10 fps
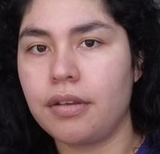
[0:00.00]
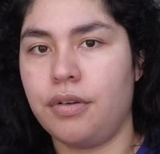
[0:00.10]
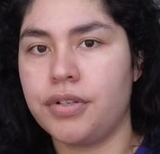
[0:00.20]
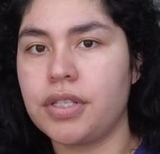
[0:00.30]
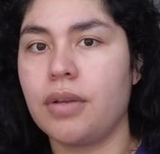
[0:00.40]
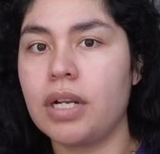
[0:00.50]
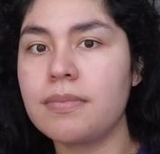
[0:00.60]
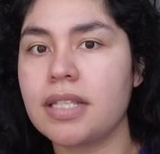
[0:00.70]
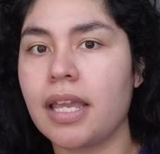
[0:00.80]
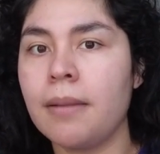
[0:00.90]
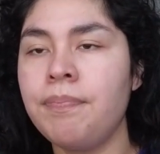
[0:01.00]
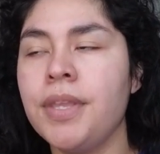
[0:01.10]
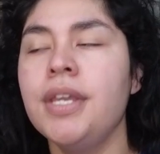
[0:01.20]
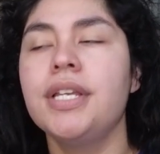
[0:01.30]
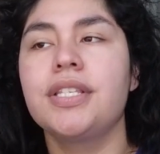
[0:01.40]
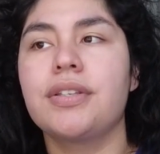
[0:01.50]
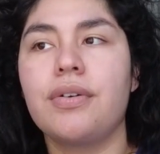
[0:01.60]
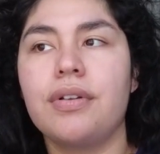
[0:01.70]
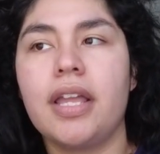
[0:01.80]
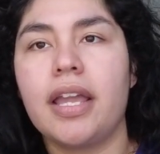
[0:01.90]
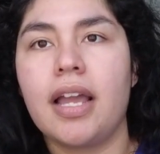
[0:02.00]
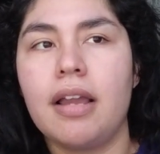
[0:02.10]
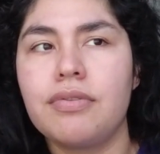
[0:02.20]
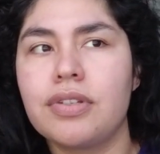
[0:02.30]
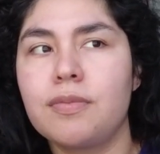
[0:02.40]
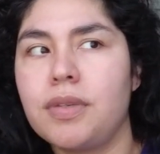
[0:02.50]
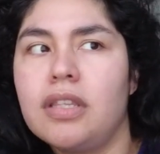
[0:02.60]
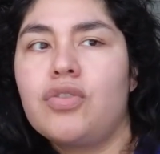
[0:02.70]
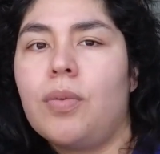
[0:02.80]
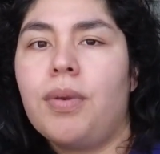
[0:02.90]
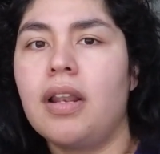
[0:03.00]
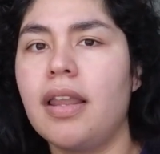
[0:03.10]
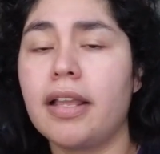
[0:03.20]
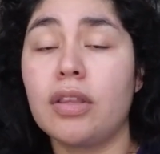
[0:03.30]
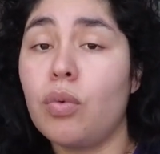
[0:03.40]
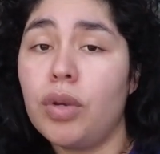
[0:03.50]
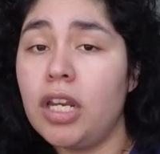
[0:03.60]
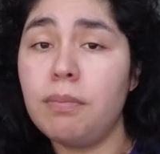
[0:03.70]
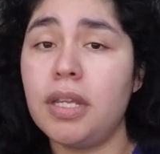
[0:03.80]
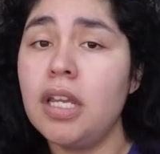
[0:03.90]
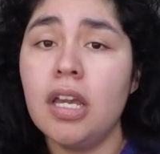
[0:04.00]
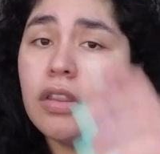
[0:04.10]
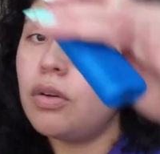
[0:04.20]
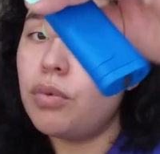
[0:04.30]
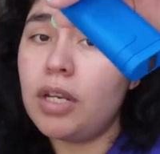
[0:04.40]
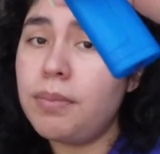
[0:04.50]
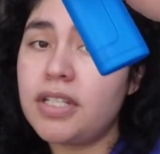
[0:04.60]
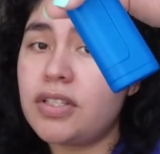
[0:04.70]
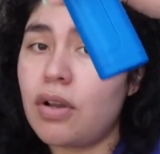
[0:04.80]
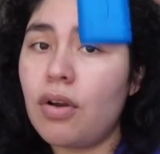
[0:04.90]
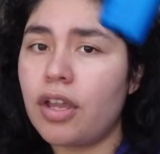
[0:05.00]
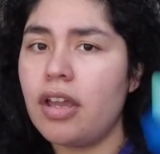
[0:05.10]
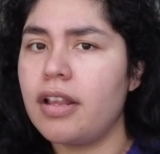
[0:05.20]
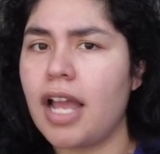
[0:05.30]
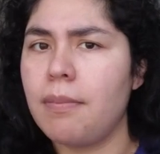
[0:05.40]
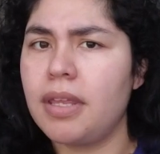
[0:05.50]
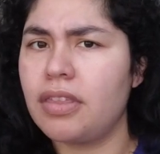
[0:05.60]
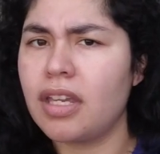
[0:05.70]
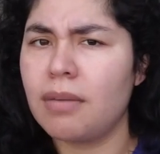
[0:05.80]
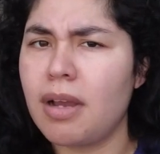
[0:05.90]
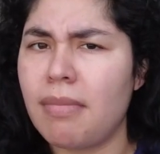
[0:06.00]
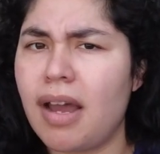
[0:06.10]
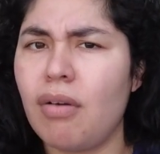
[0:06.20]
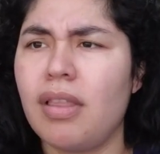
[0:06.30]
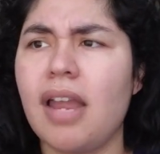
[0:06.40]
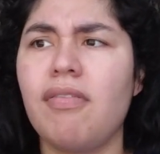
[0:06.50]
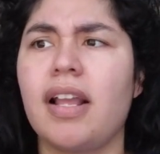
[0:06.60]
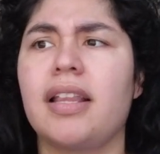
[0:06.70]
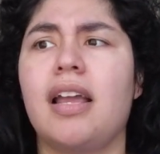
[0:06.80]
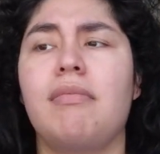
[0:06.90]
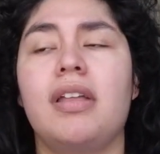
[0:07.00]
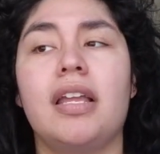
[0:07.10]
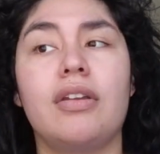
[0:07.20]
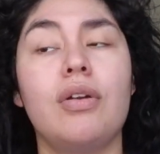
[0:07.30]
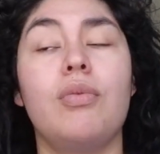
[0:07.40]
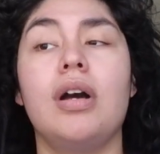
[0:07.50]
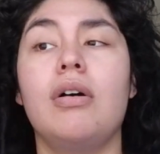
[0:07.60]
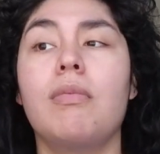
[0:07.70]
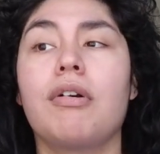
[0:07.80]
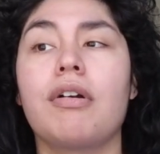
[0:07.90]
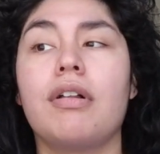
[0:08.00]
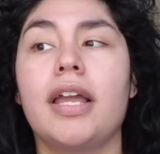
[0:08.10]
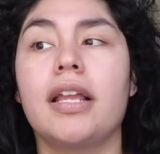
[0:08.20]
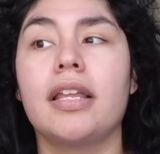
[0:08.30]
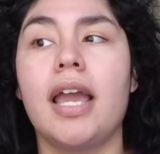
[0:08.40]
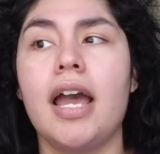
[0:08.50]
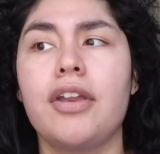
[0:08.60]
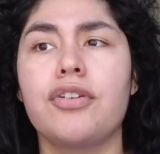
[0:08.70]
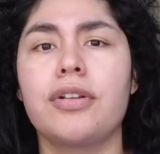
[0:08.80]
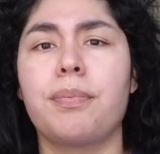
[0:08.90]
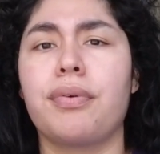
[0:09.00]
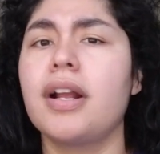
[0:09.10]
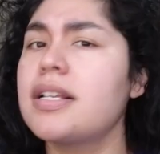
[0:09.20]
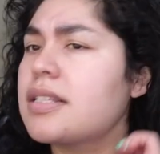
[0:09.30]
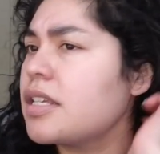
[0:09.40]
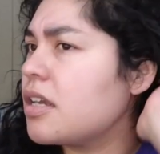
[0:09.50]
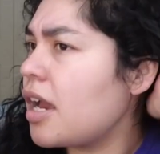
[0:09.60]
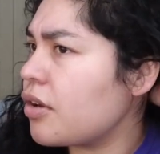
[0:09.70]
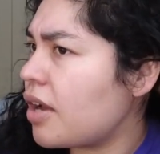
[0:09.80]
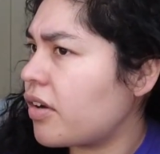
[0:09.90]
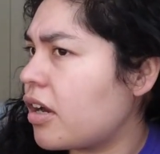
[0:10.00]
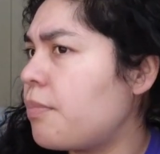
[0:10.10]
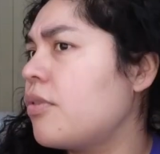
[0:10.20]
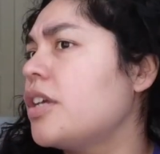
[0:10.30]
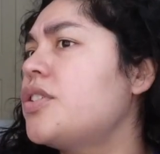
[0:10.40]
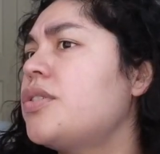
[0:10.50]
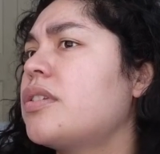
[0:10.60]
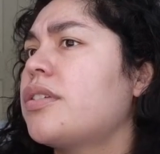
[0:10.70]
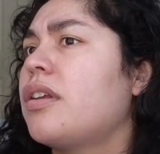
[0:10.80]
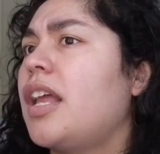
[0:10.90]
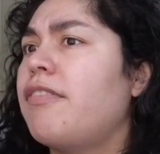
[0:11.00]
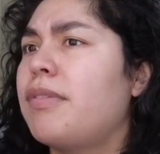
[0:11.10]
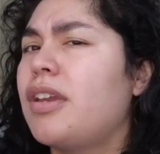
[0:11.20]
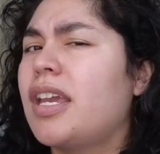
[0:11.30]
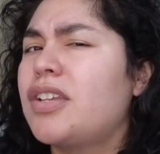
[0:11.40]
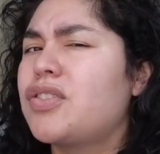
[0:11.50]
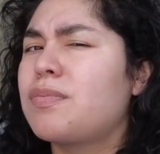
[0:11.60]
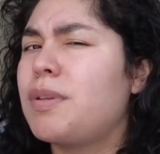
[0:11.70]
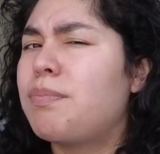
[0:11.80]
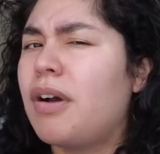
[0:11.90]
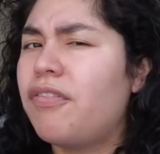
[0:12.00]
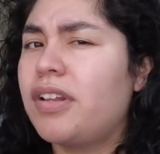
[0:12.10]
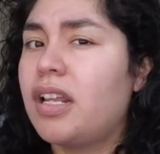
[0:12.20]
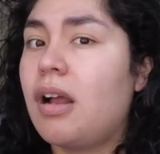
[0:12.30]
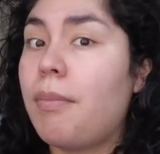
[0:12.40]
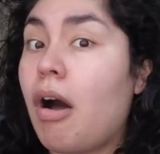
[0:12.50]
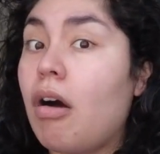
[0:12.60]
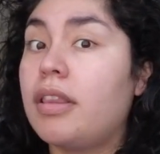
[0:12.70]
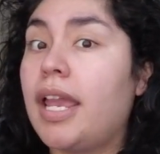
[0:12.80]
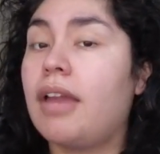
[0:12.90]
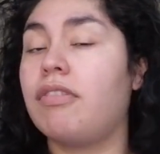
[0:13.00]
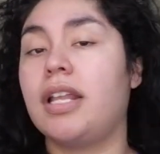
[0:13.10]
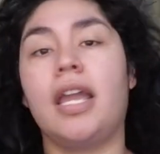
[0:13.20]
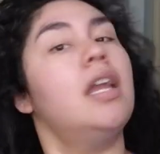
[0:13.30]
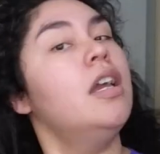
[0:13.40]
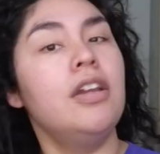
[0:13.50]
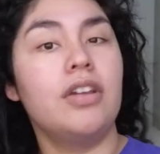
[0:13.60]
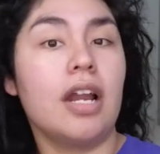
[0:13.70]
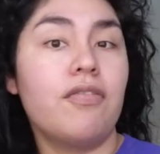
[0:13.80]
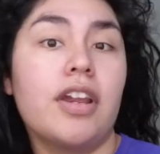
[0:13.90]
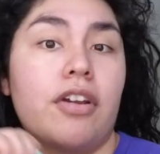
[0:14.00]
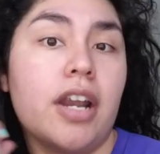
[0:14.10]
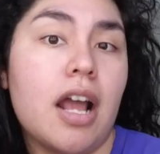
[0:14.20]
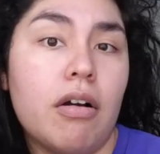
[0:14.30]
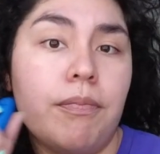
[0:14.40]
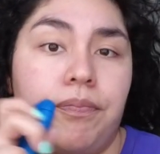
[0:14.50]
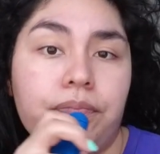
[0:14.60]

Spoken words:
You understand what I'm saying? So like I just be tripping, like the weed be so good. I be thinking about my own life like that. I'm like, you know what, homegirl, like yeah, you're depressed and yeah, you have a couple issues in your life, but you can't just be puffing it up all day, every day. You gotta figure it out.